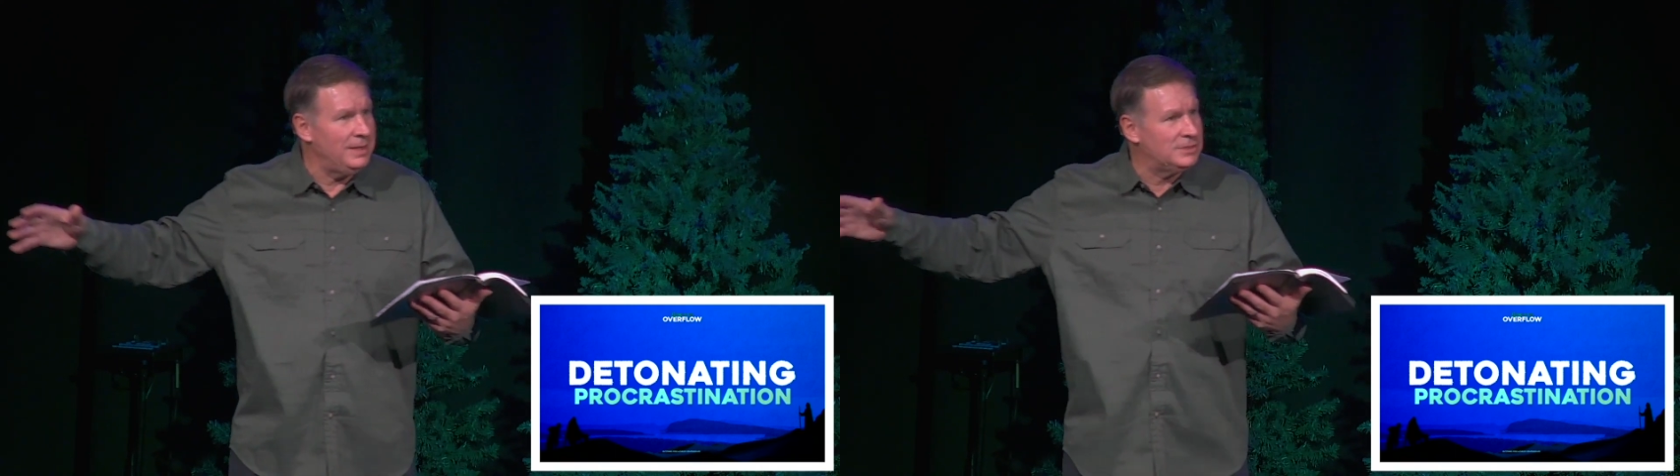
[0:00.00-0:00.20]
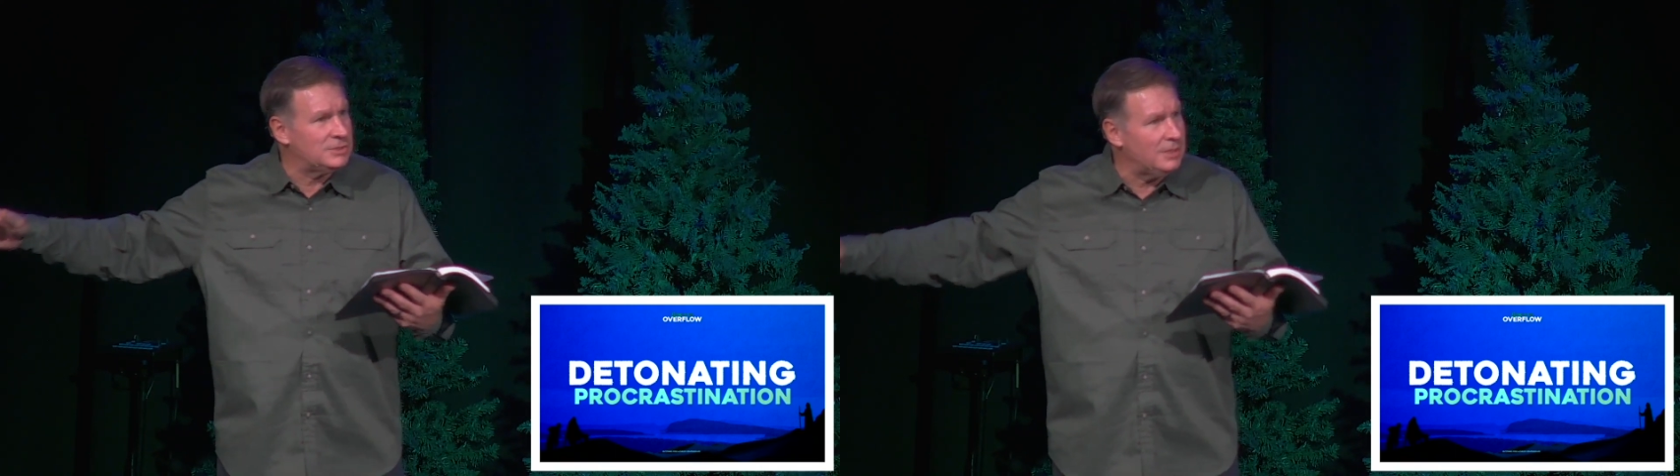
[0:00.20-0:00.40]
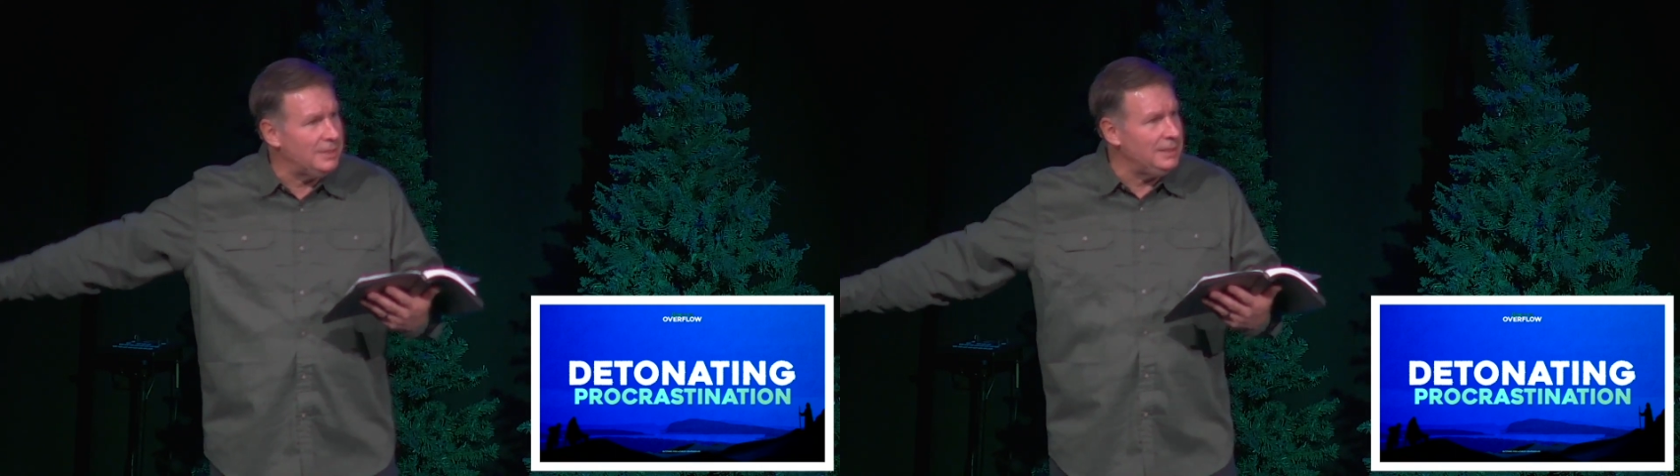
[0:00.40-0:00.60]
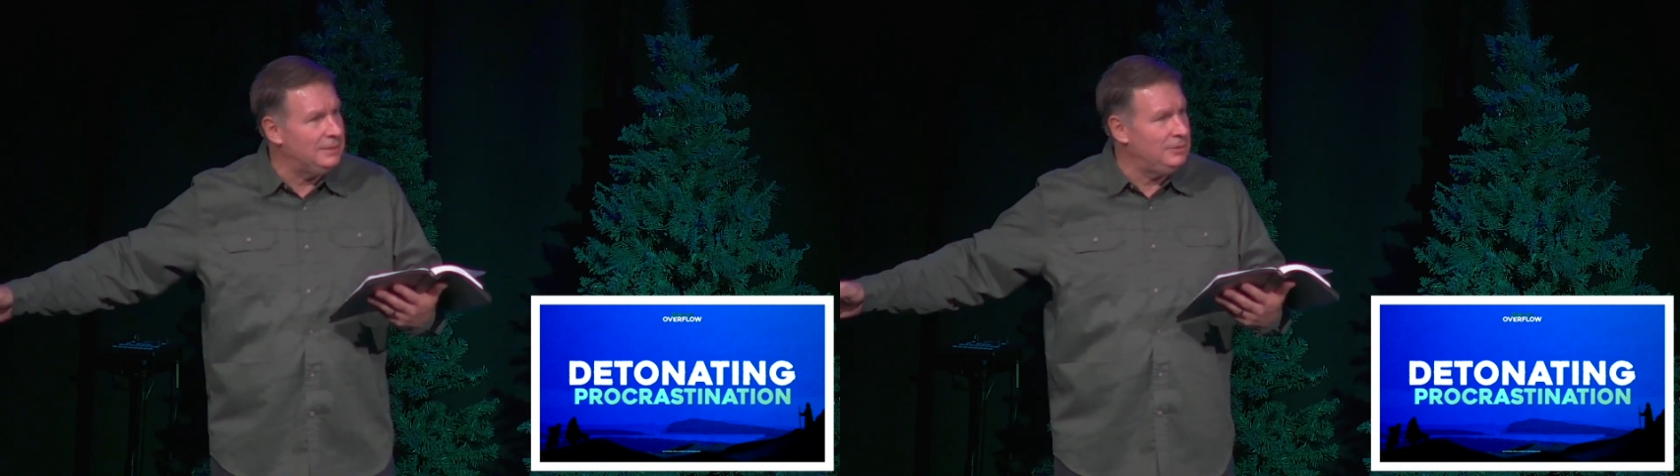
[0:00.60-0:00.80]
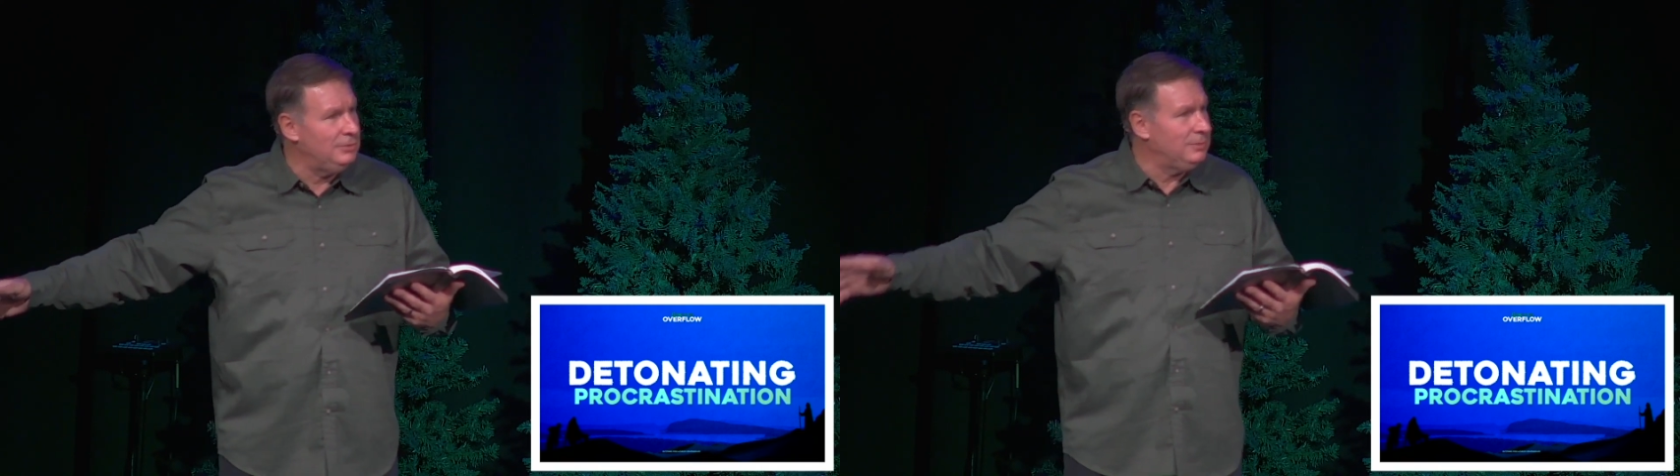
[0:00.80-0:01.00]
and starting a
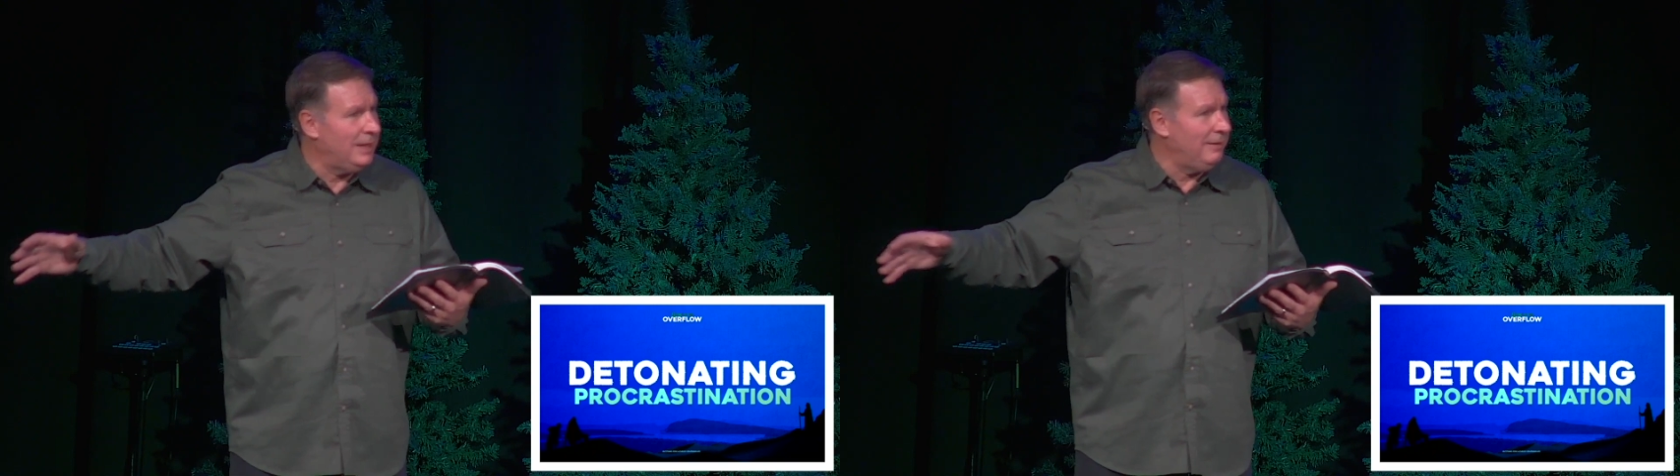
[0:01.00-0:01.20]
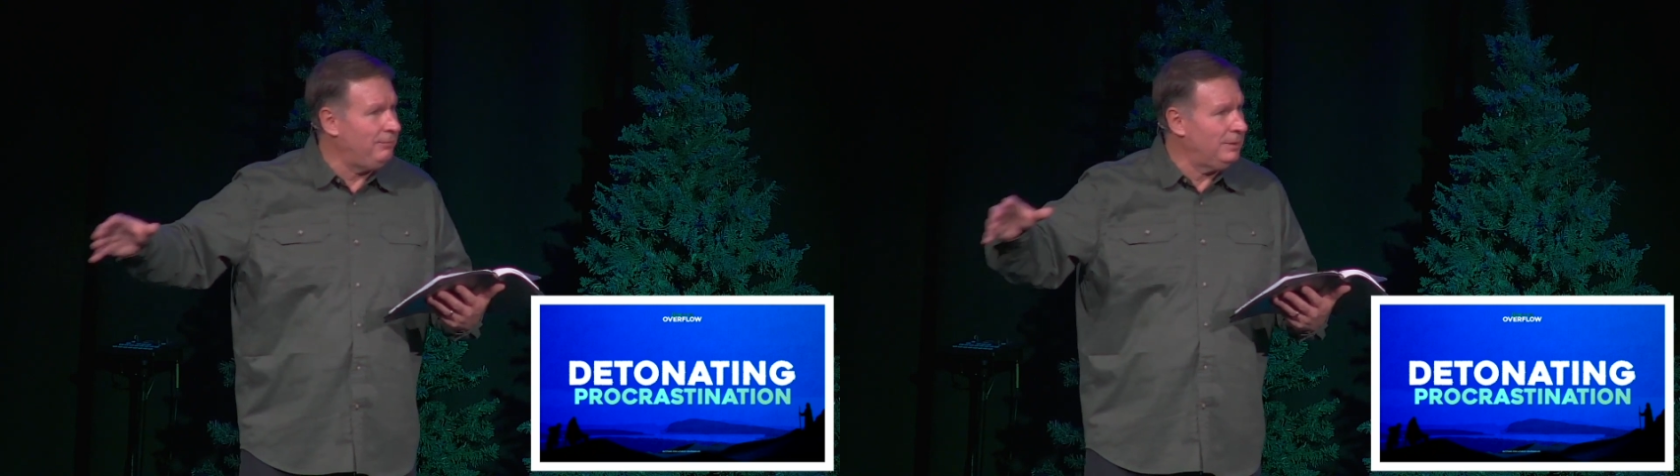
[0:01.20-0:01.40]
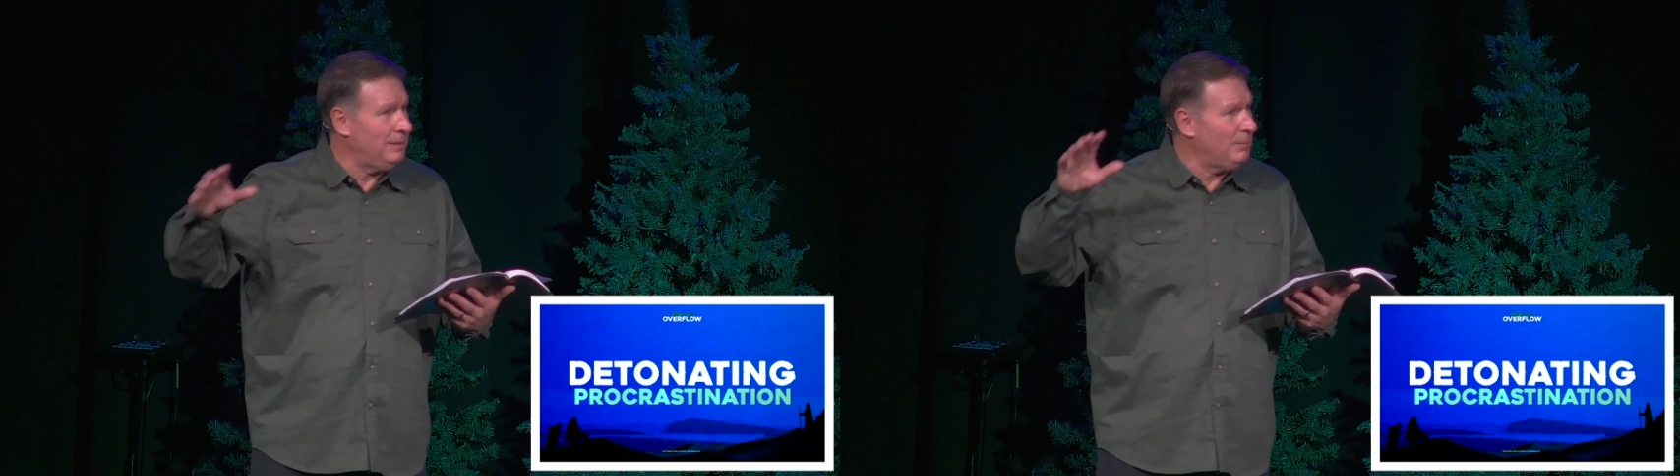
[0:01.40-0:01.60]
new life with